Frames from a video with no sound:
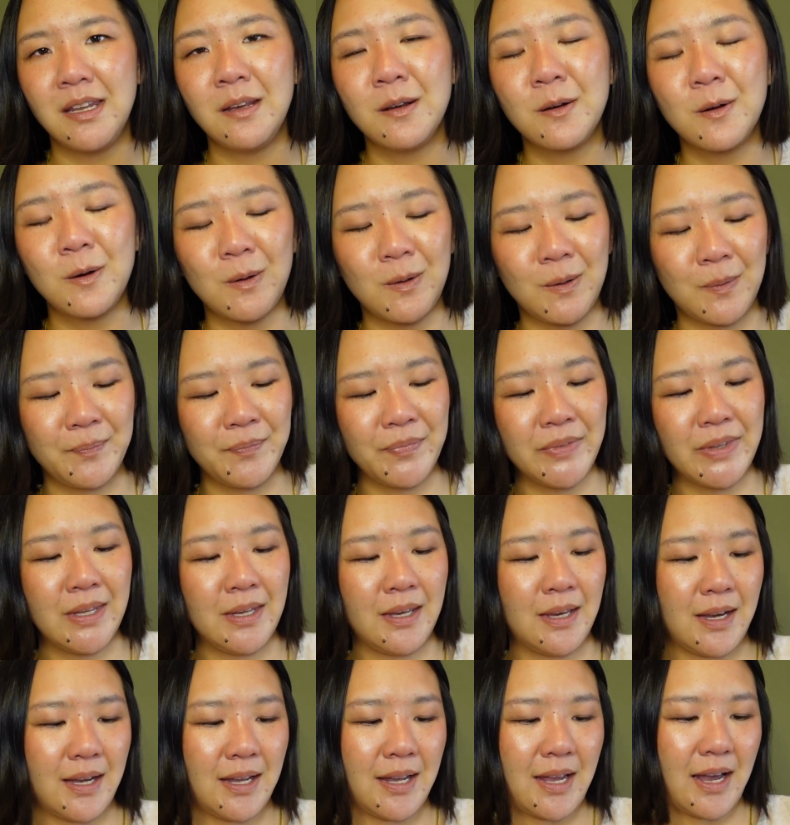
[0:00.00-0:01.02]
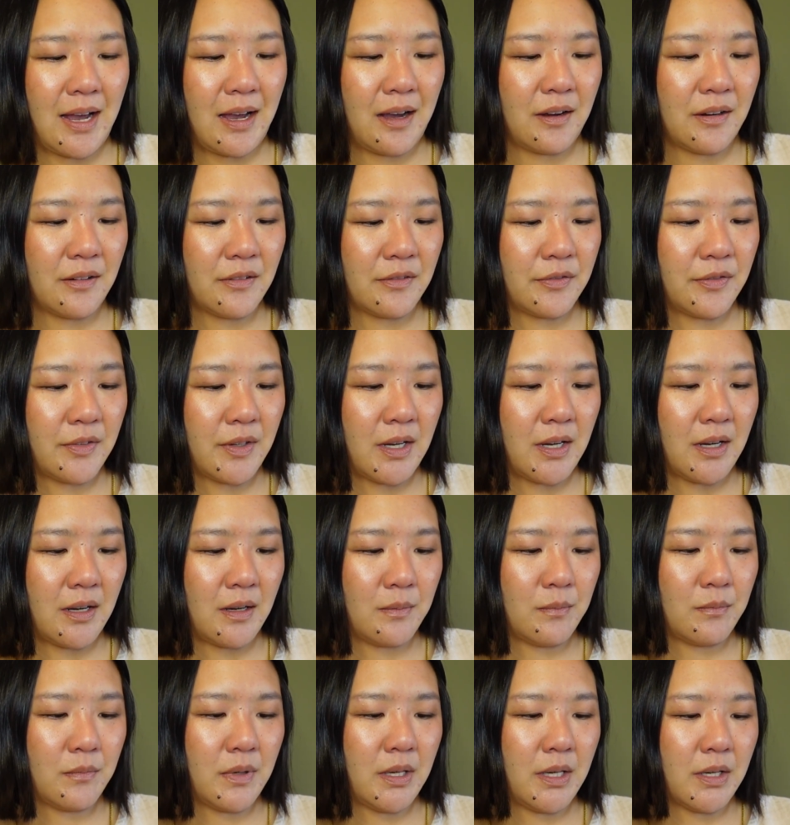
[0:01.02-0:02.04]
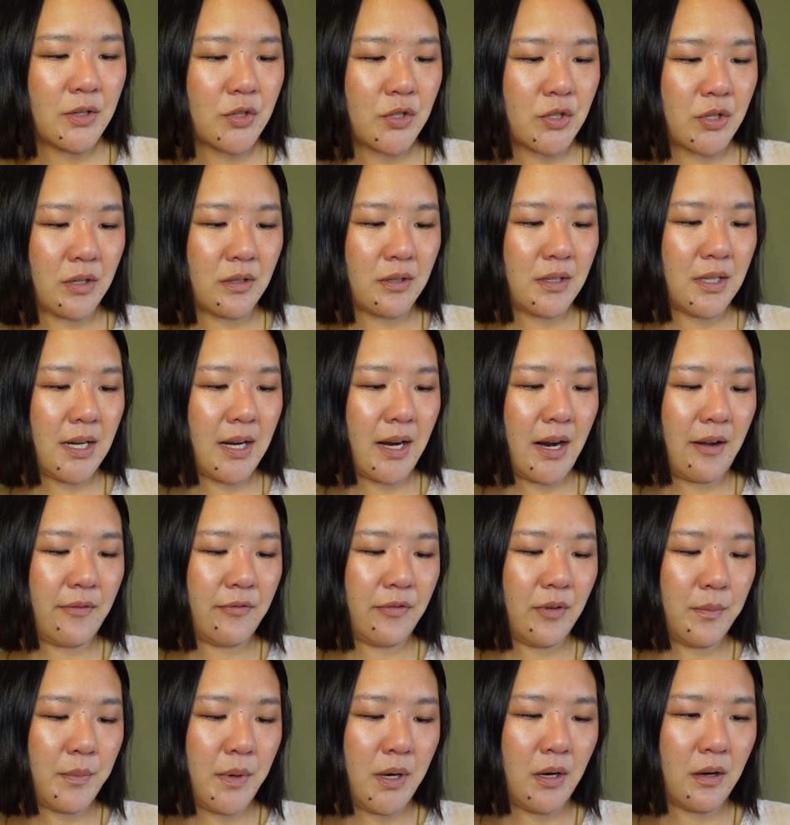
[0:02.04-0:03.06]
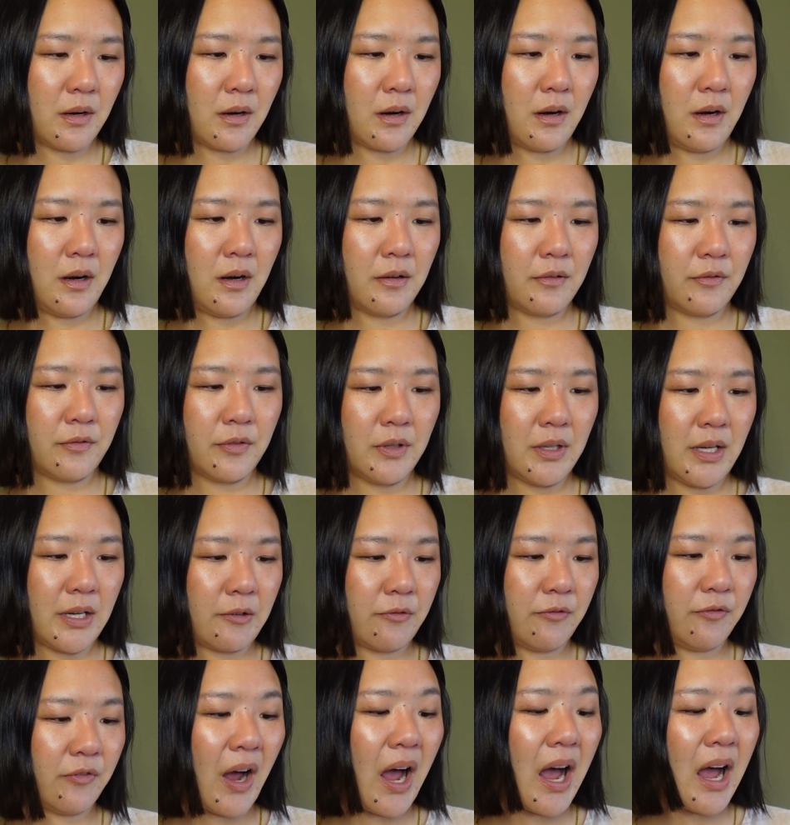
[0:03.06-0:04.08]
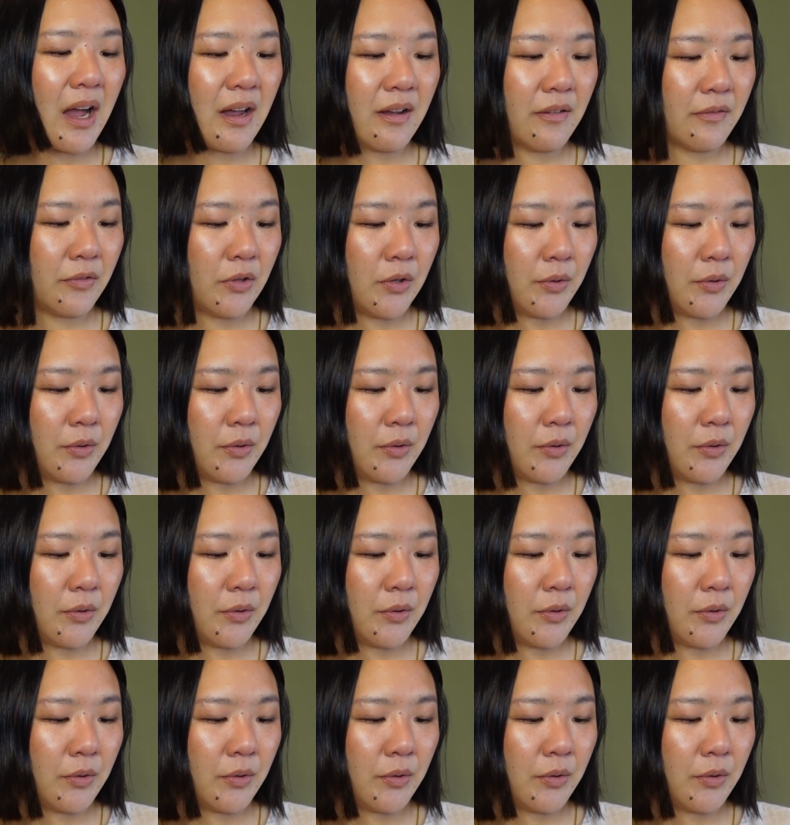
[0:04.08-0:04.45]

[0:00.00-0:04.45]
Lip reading: Eagle. I have a shirt that I got from Hong Kong for like $5